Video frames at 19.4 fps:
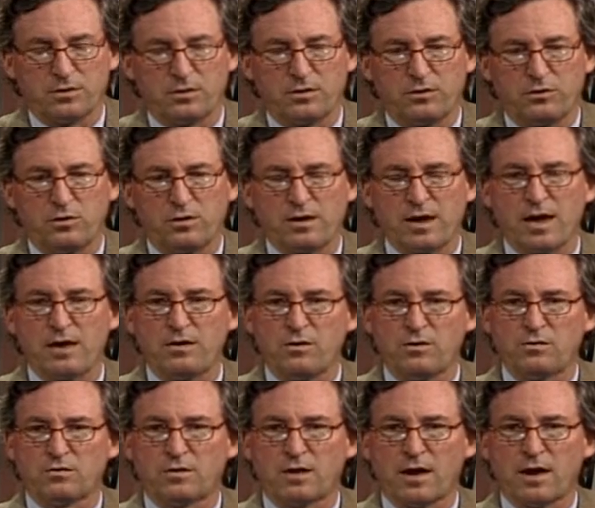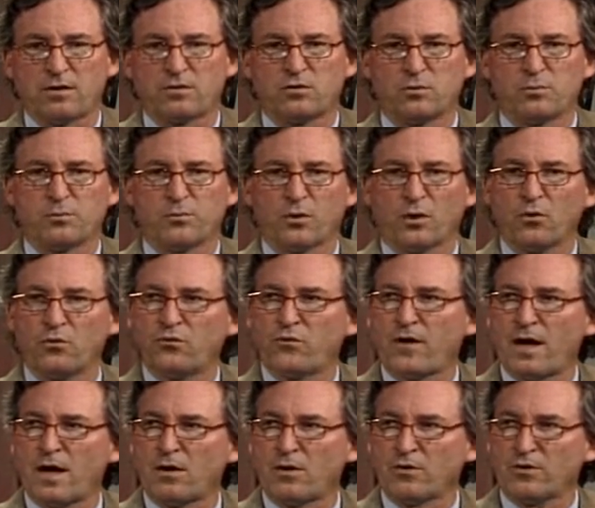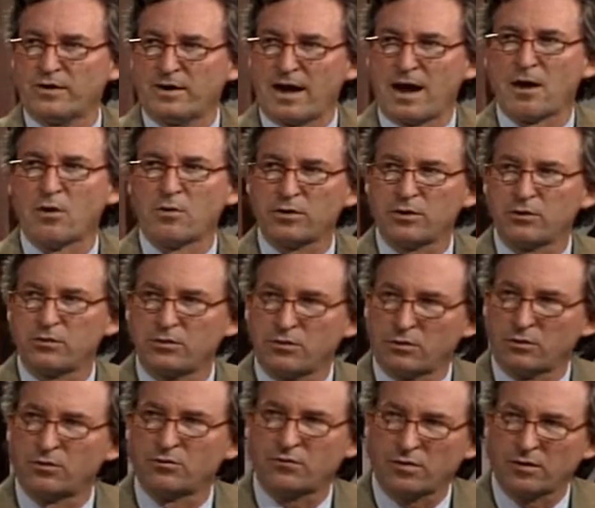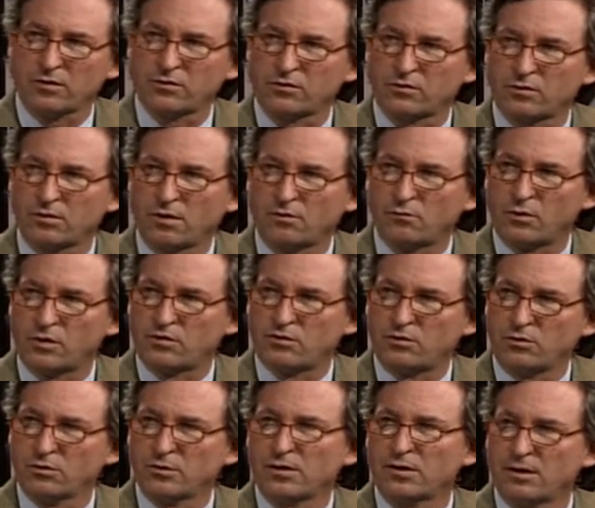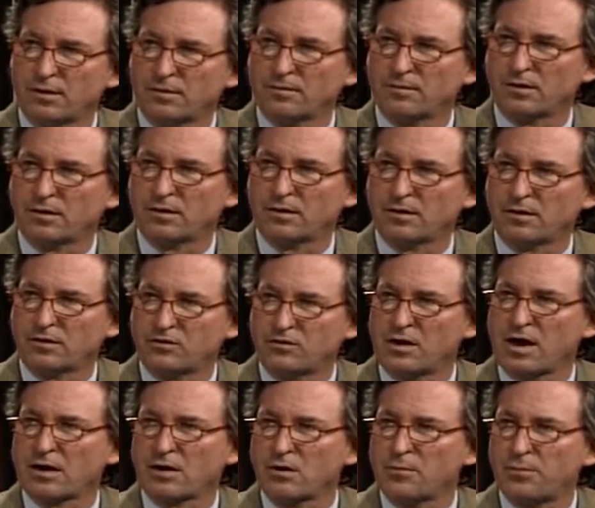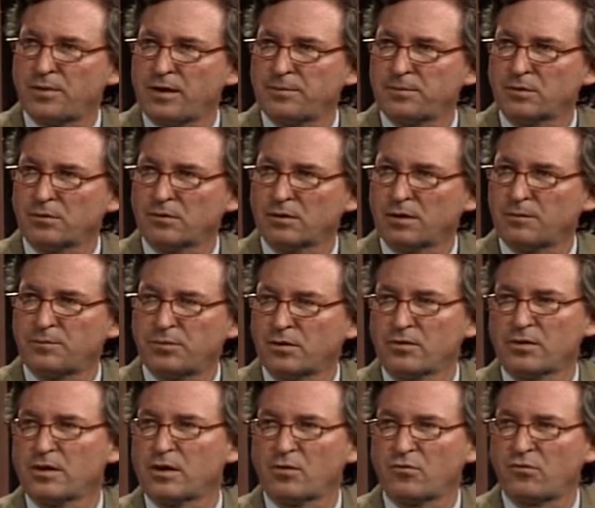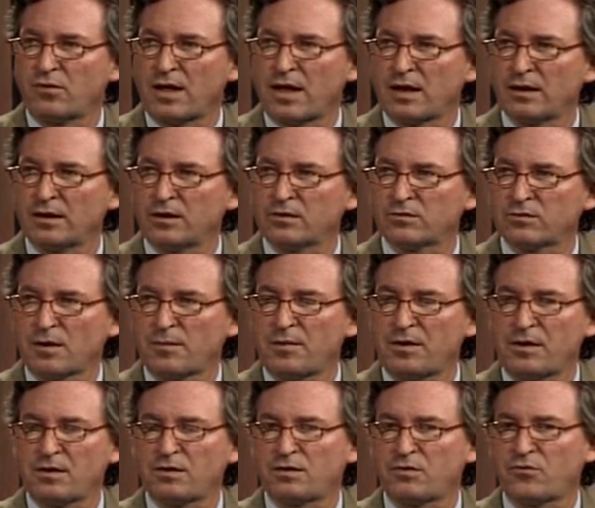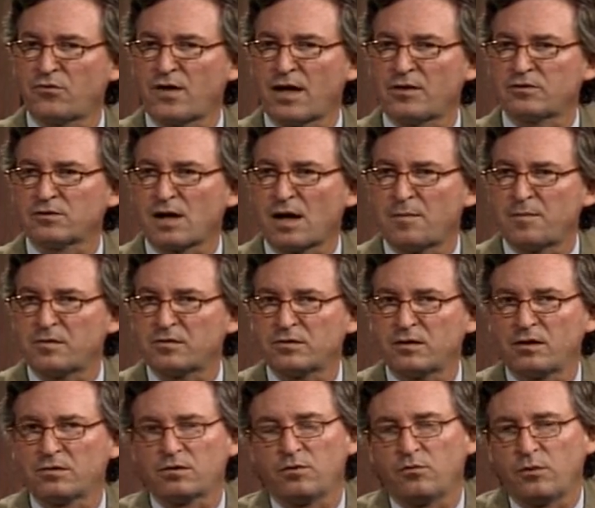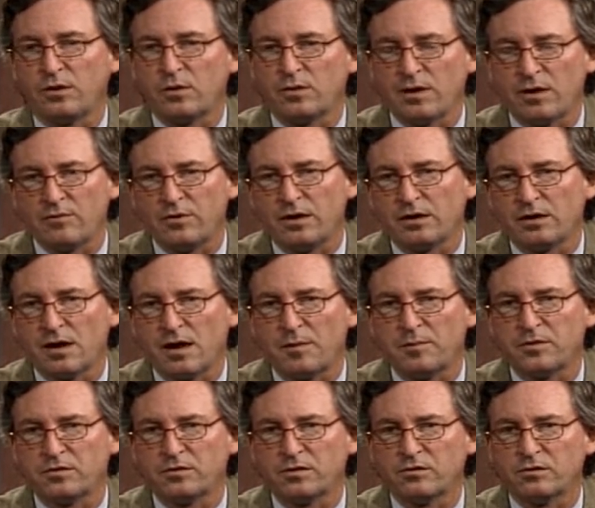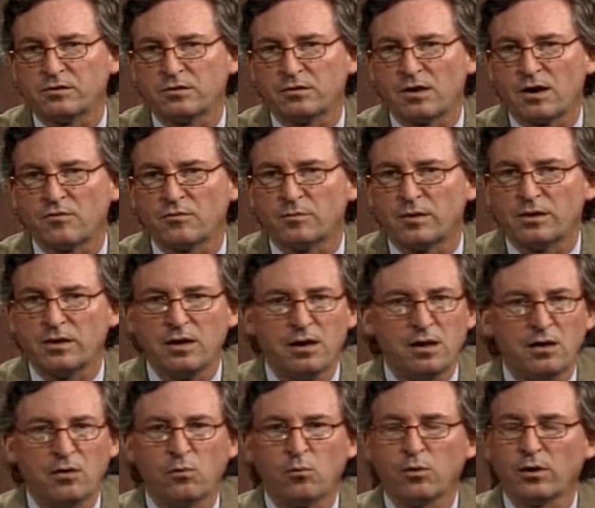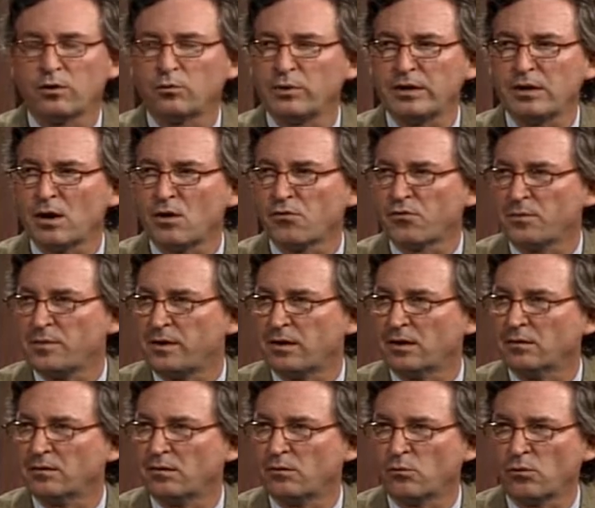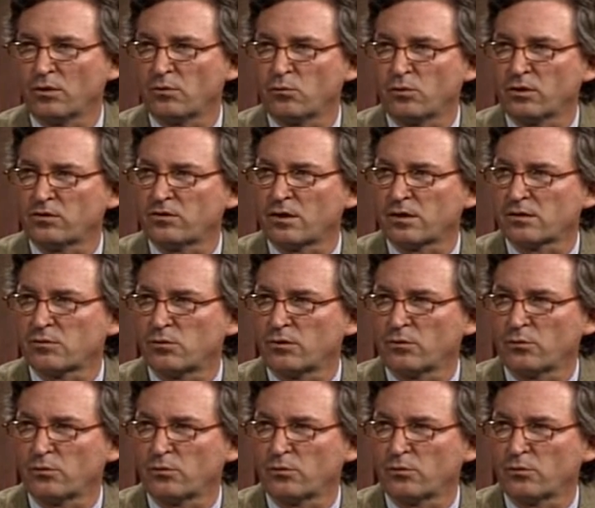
but you can't use that to profile or narrow your universe of which you're going to check on people and put on the no-fly list. I mean, it defies common sense. And if we don't have any common sense in government, where do we go from here? Where's our